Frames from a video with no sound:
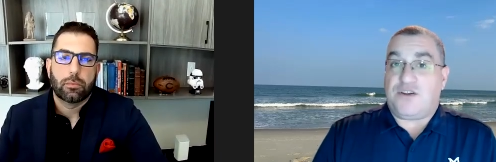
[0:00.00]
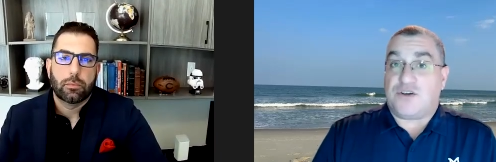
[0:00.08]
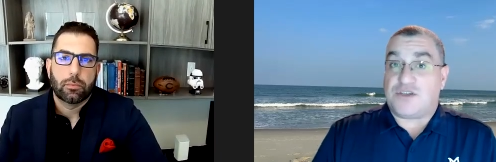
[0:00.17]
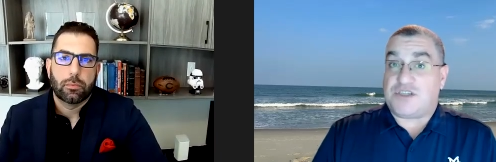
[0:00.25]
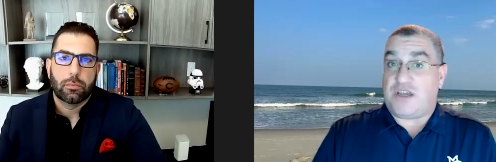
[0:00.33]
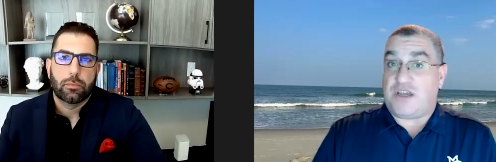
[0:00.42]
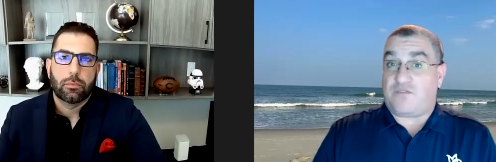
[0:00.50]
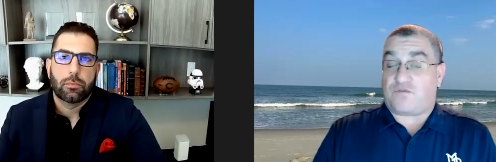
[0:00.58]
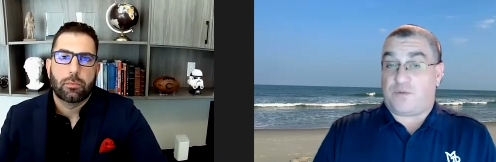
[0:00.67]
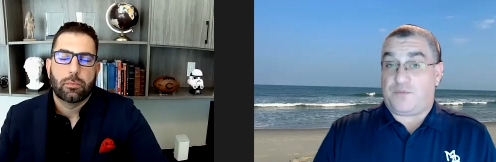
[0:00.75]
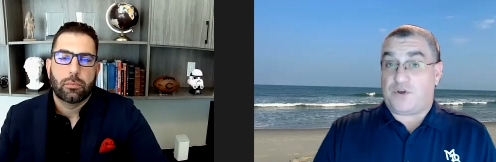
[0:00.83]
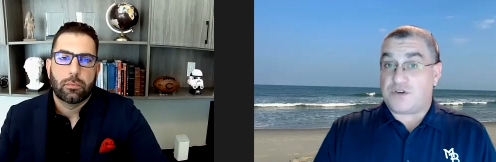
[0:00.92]
Speaker 1: you're
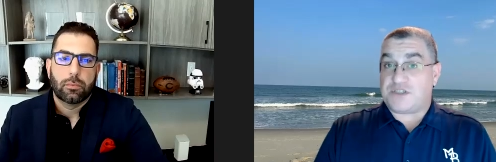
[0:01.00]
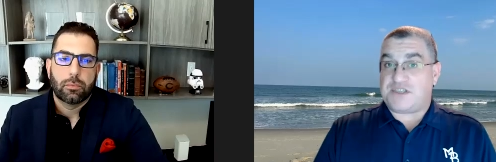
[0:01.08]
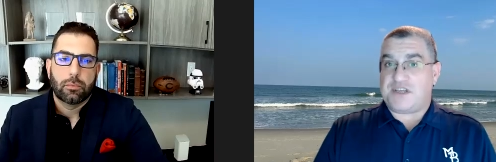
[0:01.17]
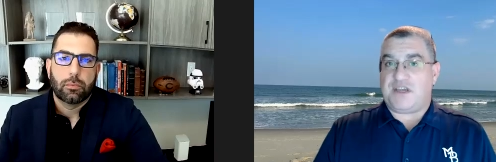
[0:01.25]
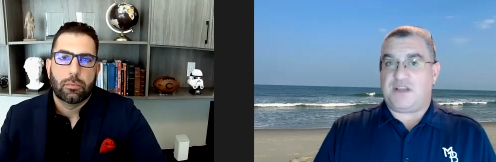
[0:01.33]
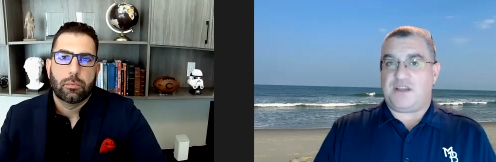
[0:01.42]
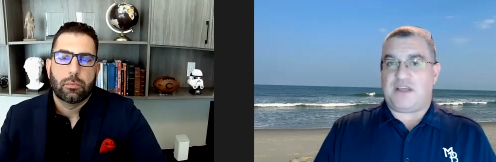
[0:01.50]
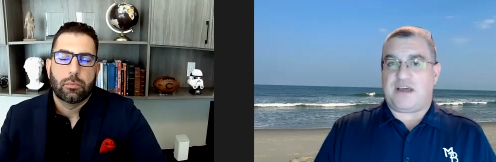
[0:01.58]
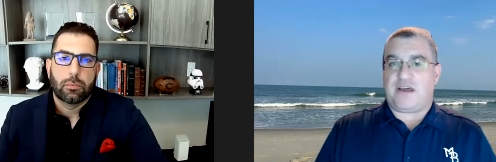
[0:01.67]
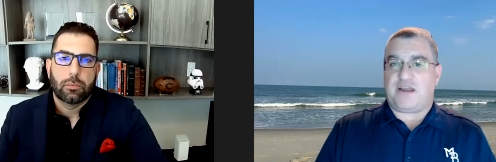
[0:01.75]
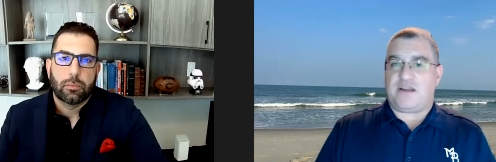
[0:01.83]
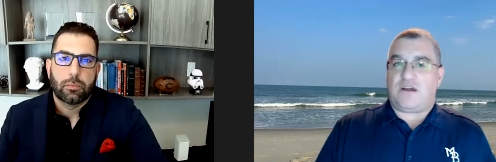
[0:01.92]
seeing from your
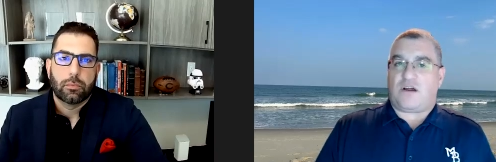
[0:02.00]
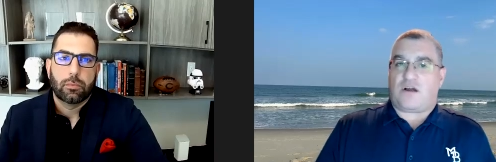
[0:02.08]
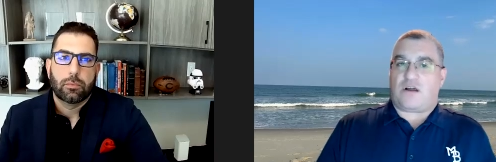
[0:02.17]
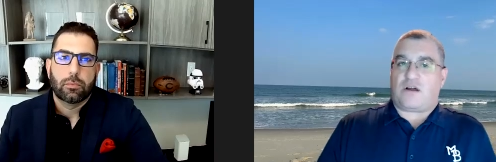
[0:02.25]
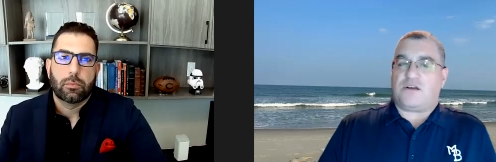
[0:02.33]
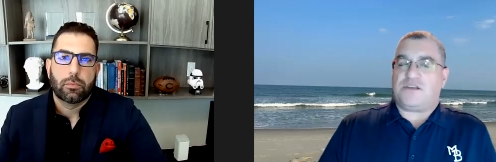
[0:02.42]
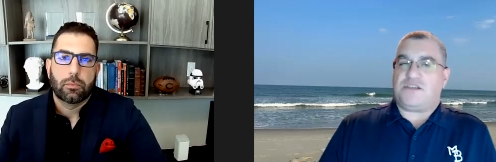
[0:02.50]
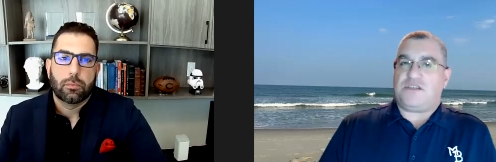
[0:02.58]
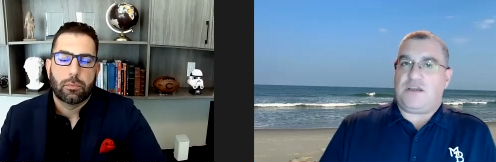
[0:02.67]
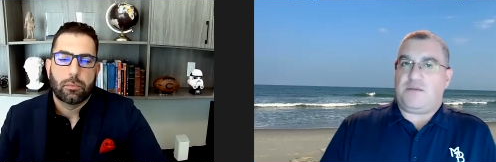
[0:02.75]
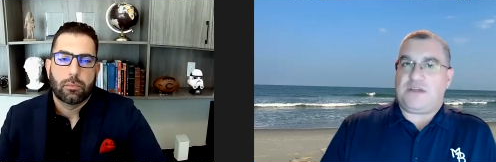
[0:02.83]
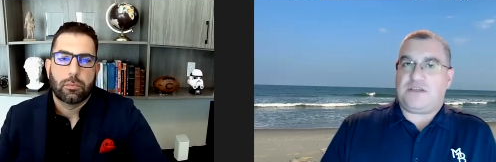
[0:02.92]
seat that
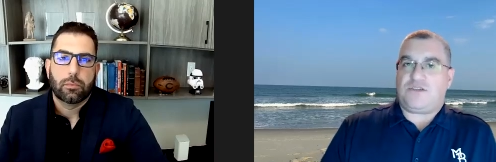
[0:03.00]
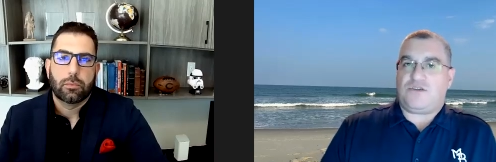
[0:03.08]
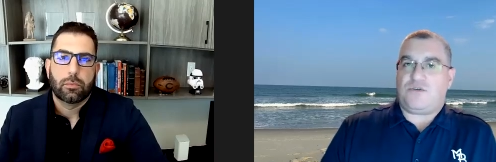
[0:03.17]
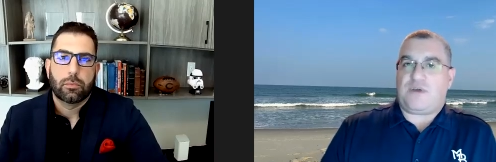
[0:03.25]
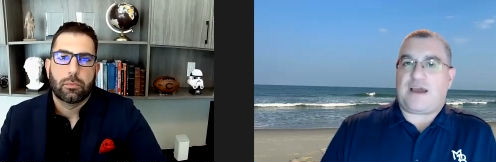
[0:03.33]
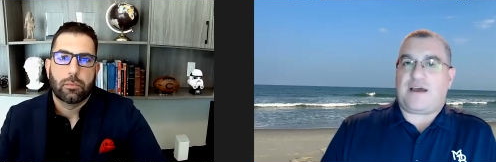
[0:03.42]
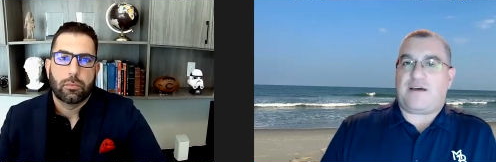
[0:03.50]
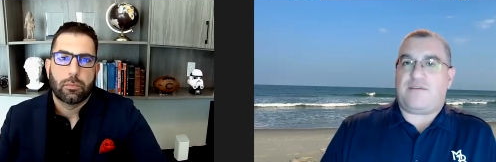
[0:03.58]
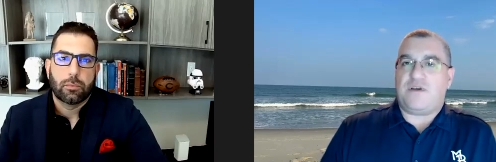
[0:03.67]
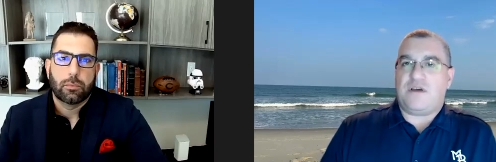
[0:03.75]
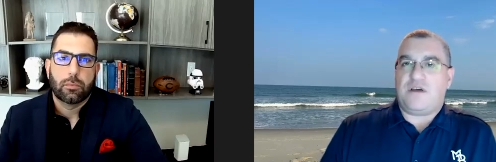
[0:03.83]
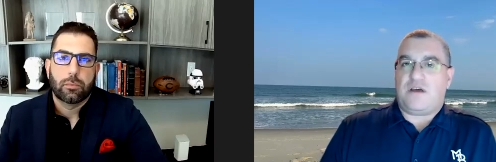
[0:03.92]
are seeming to
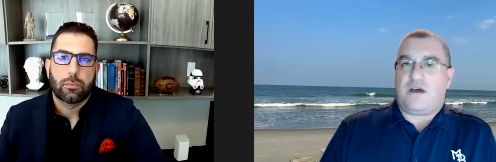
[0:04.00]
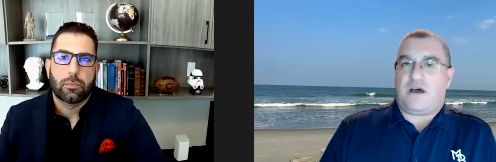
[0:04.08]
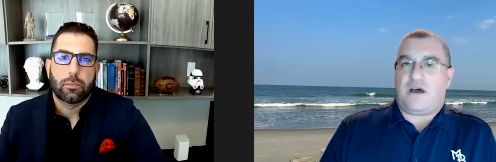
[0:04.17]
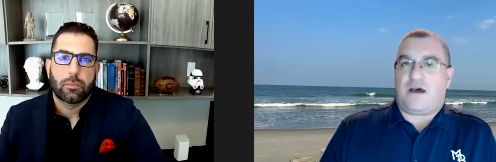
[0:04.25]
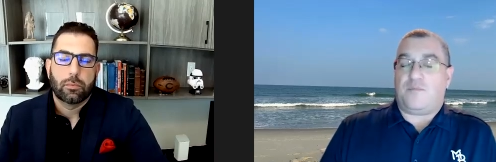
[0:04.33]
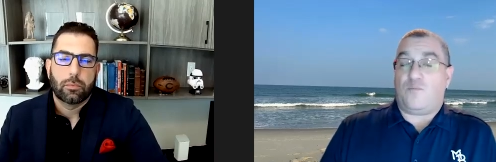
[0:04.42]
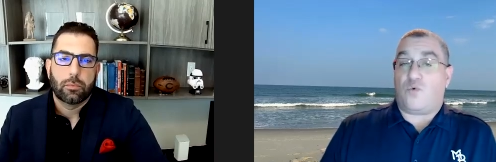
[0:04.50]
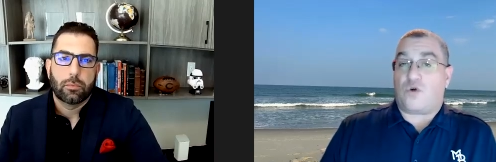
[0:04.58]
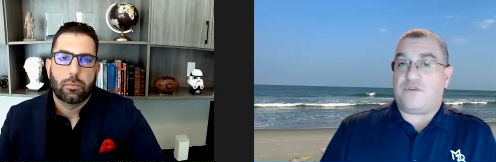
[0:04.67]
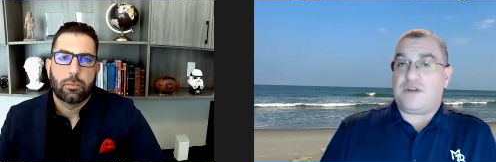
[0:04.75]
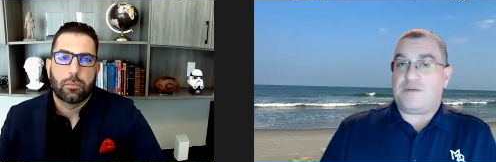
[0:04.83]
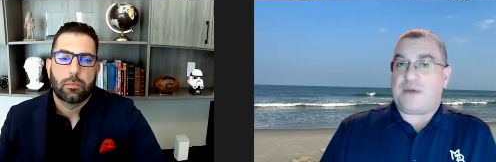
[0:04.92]
have
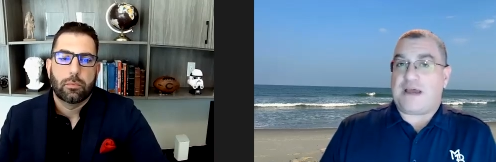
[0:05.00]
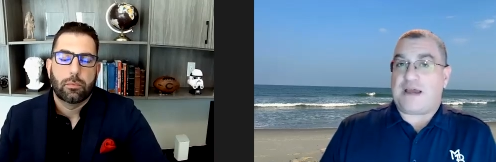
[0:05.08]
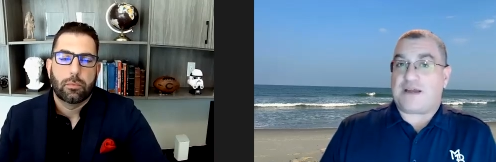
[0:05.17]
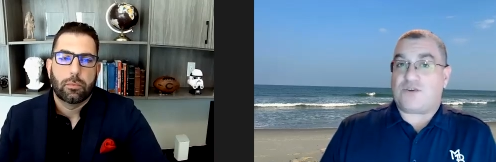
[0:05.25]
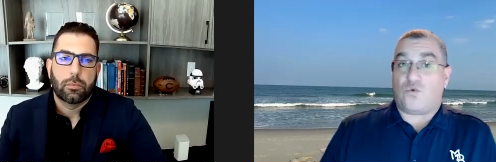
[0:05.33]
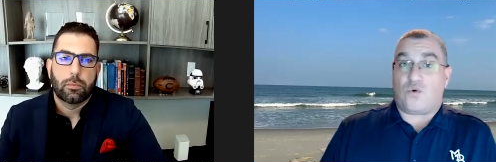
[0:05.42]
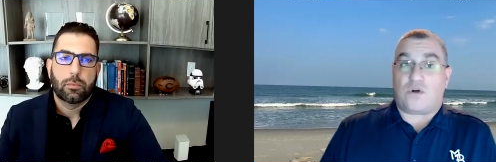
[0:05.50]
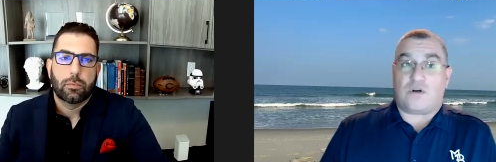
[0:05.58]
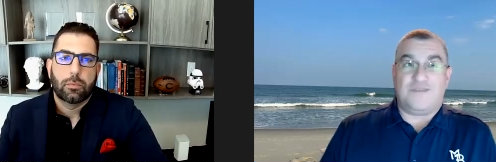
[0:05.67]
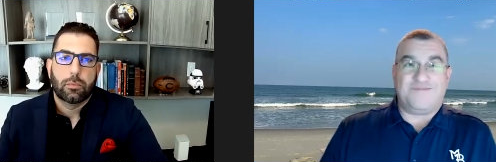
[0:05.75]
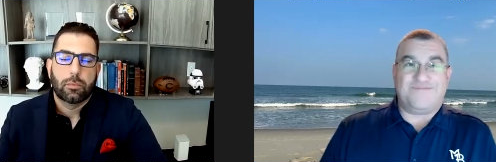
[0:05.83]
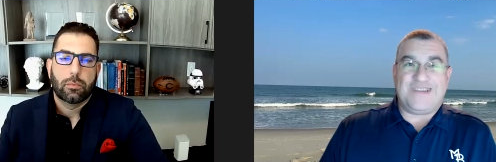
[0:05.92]
more of an impact,
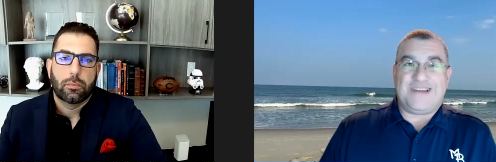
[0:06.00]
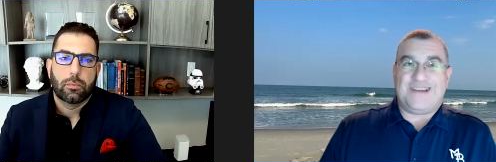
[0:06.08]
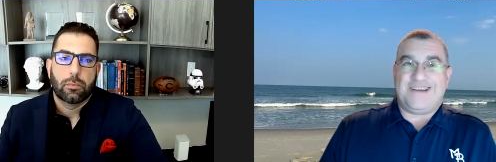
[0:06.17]
or